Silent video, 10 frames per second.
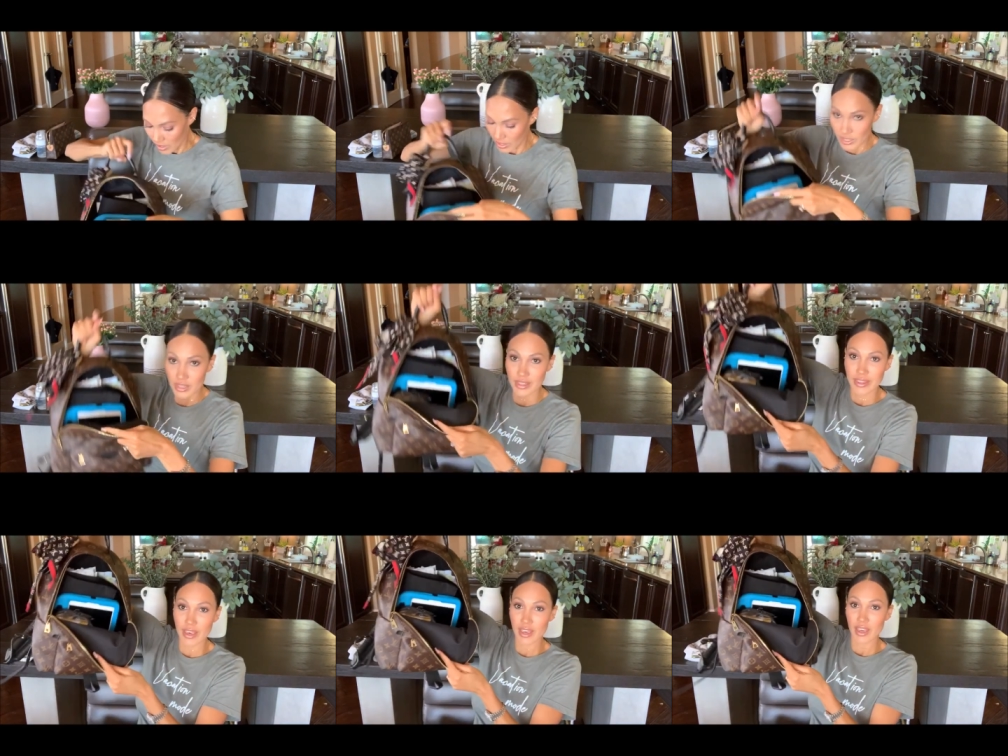And
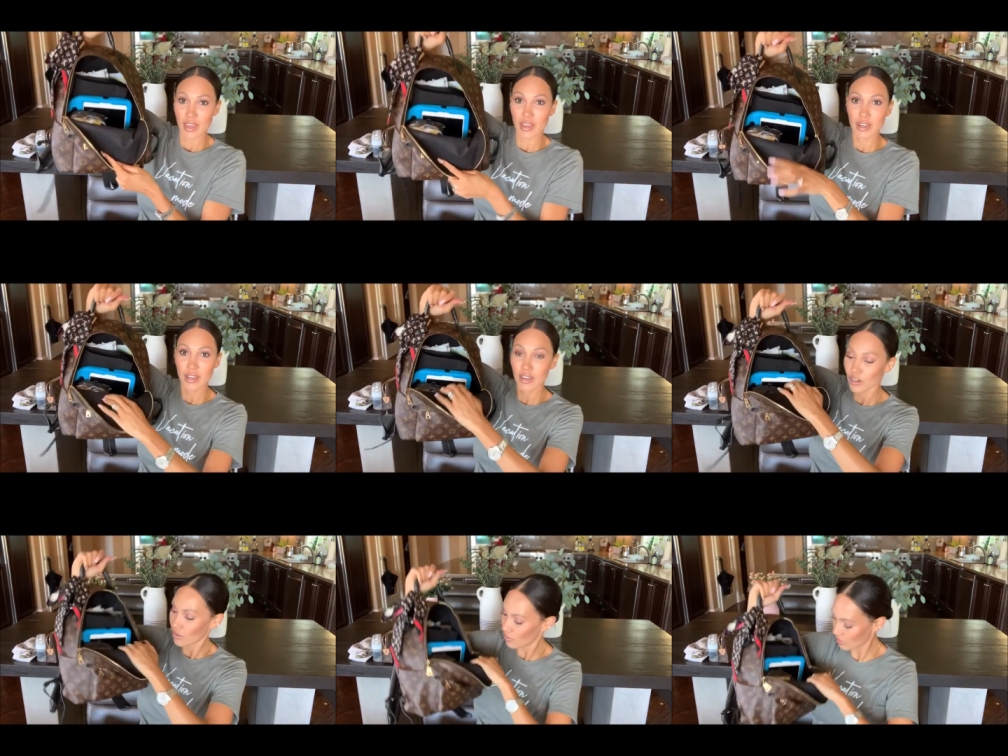then,
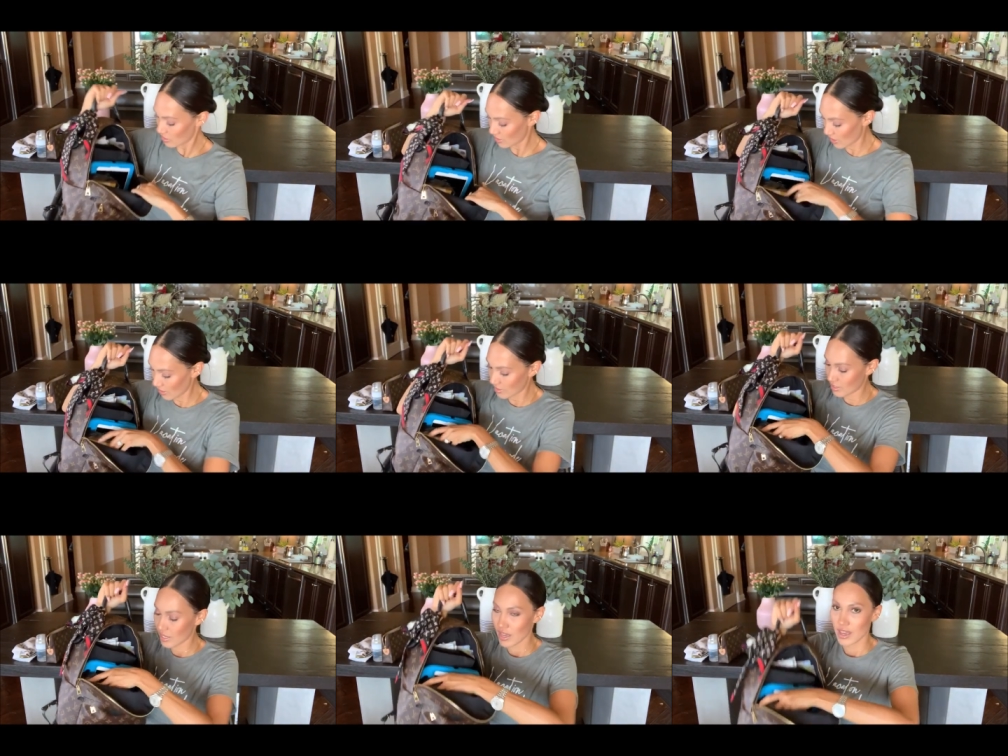what's next?
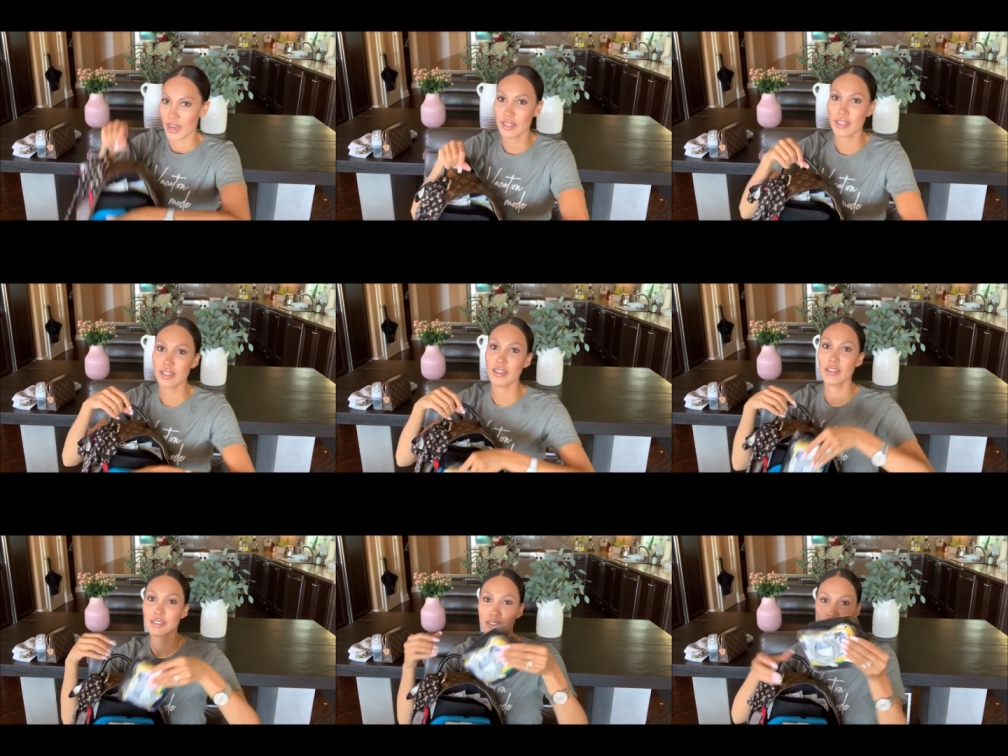And then
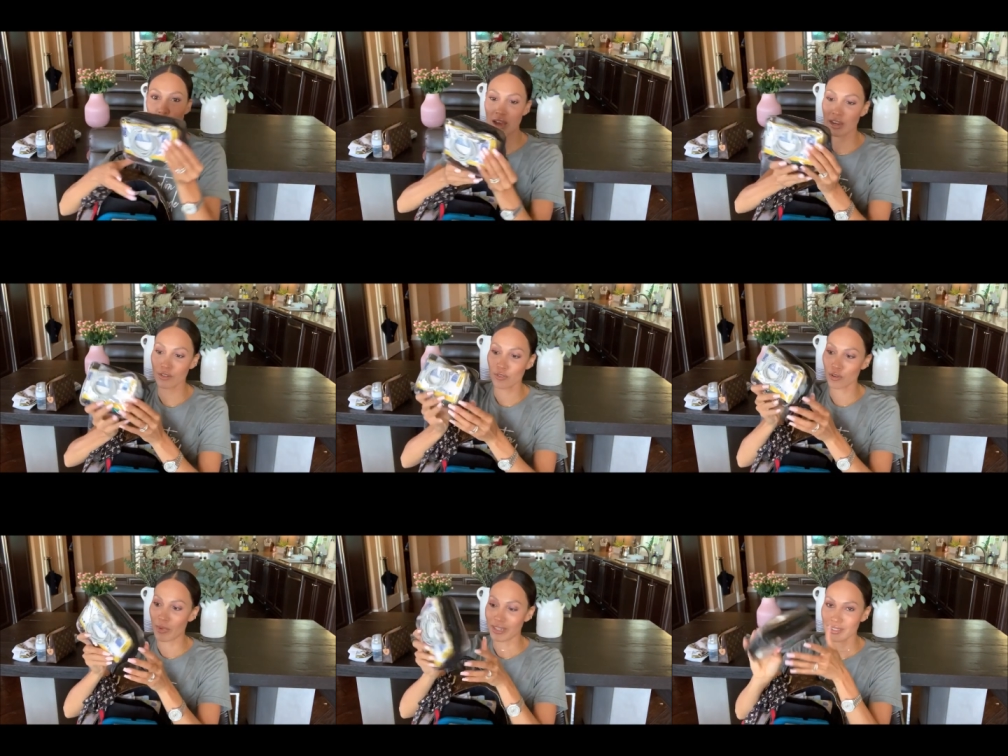this is the bag for
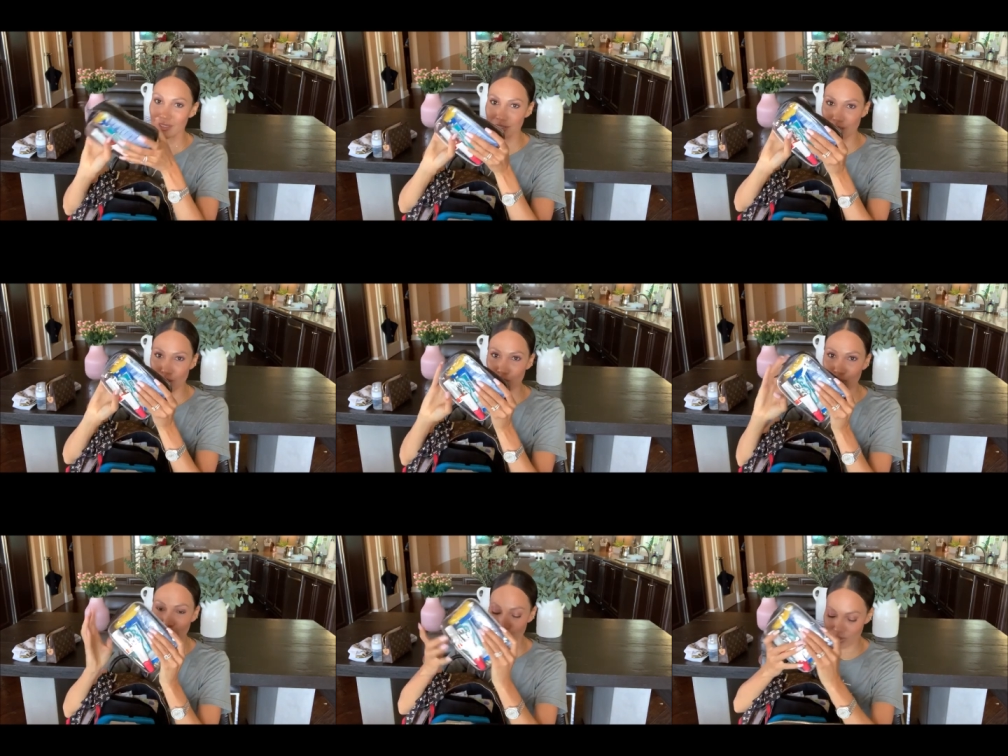
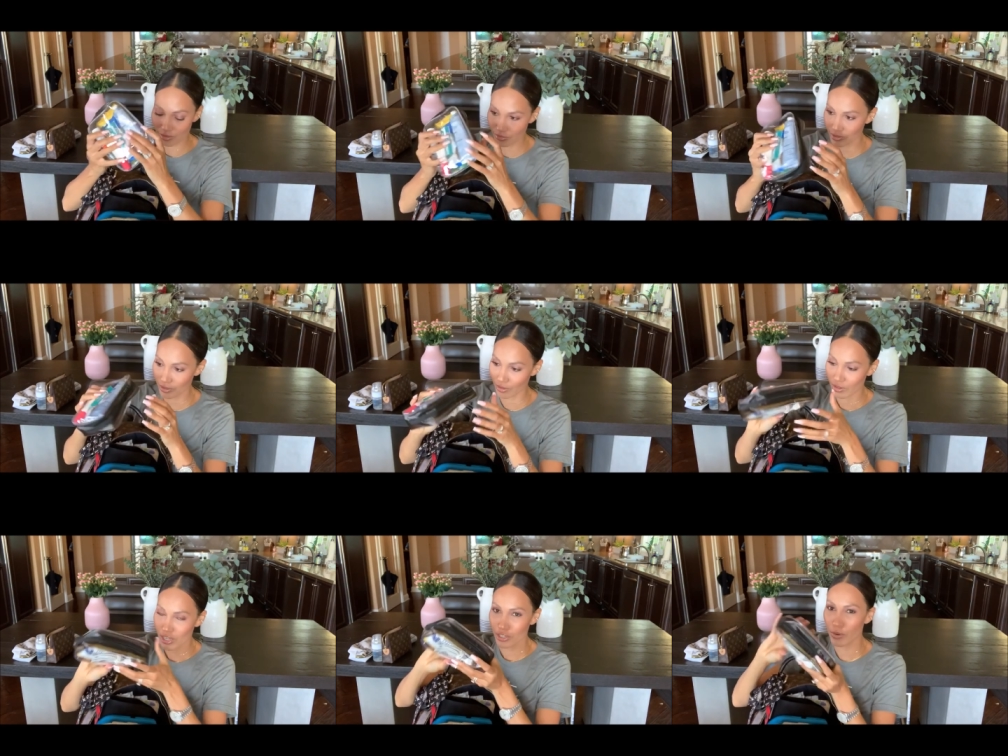myself with all the little,
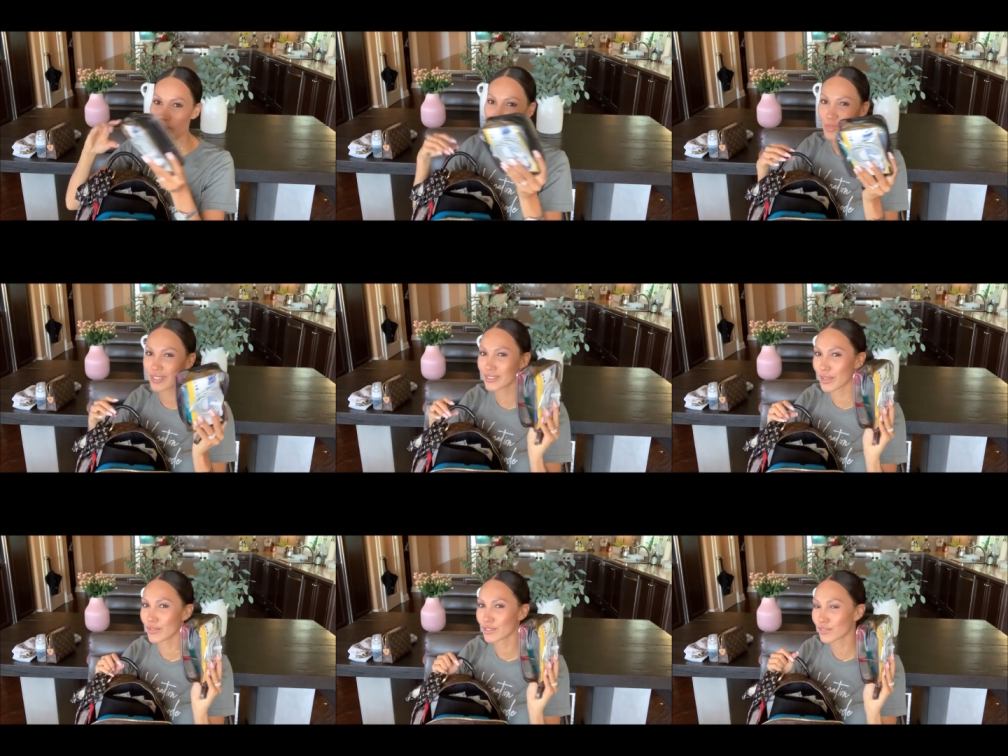you know what, I'm gonna
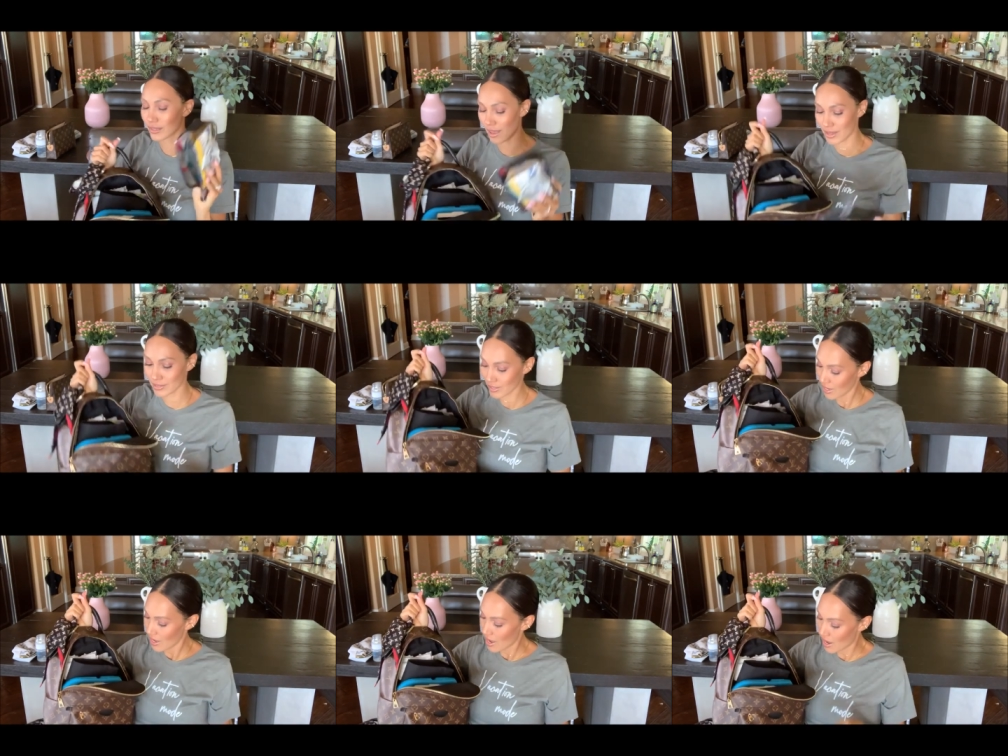save this for last.
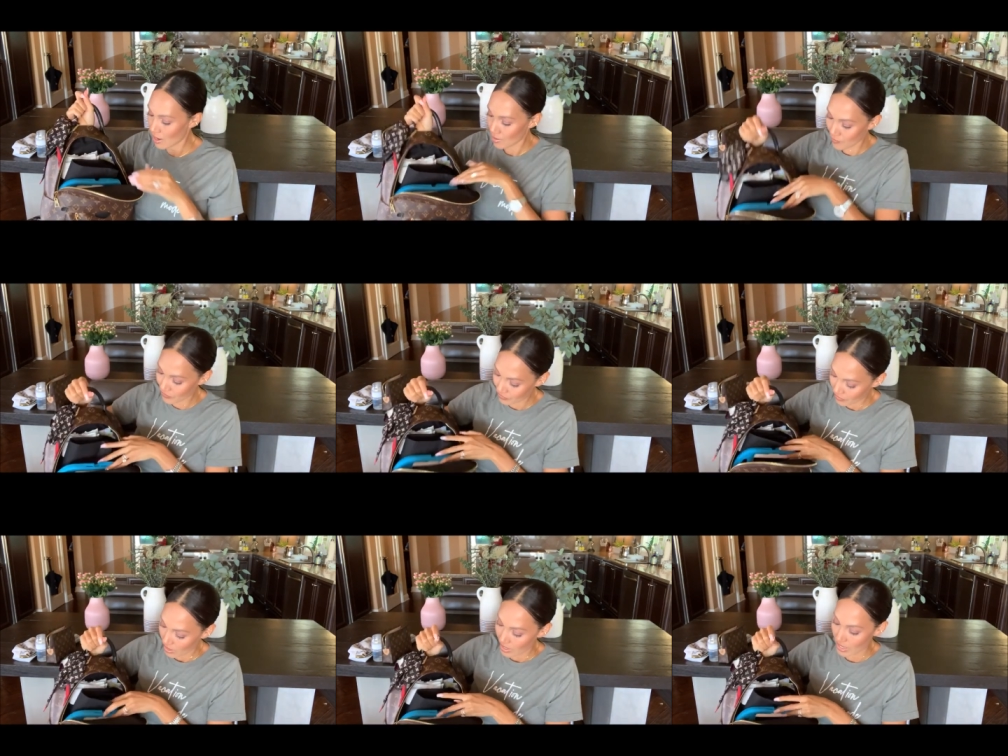
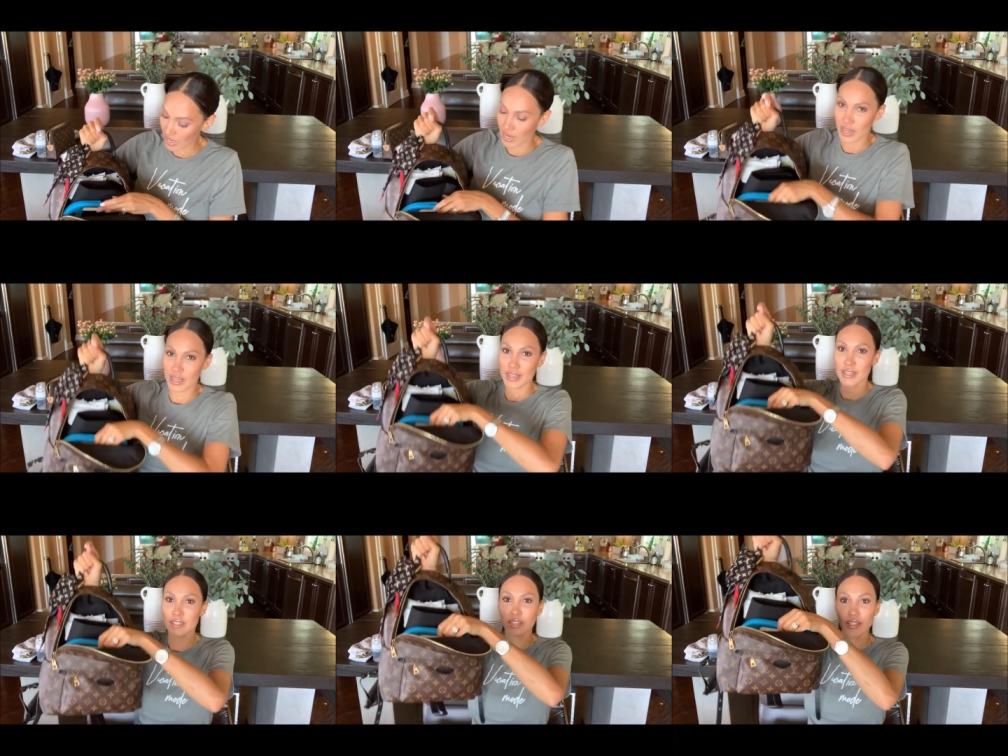
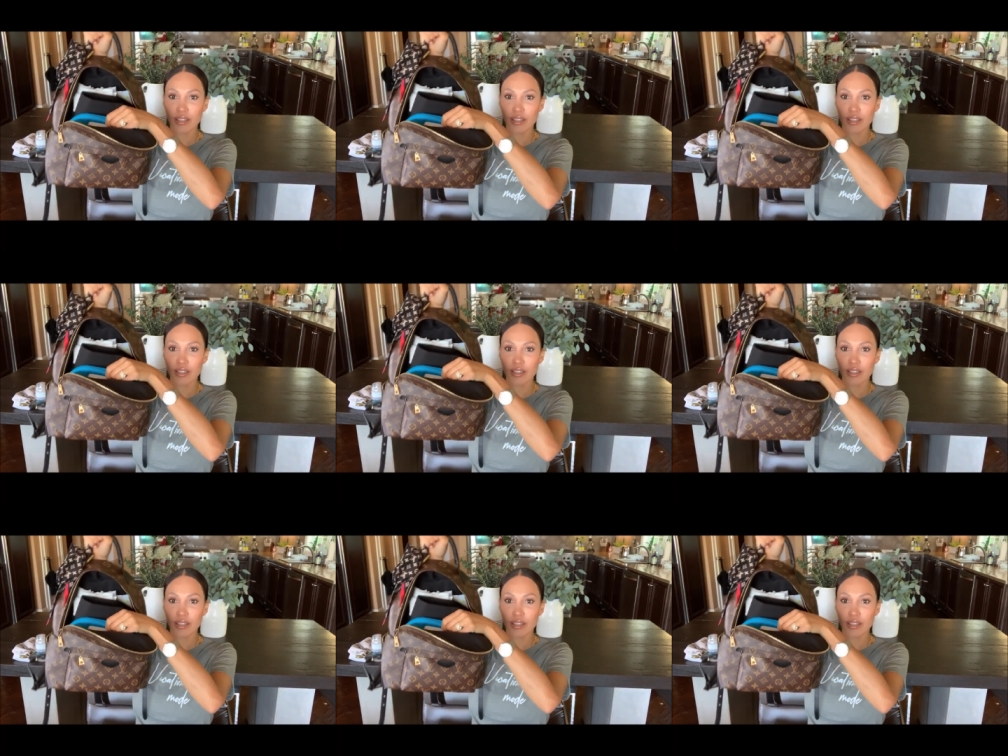And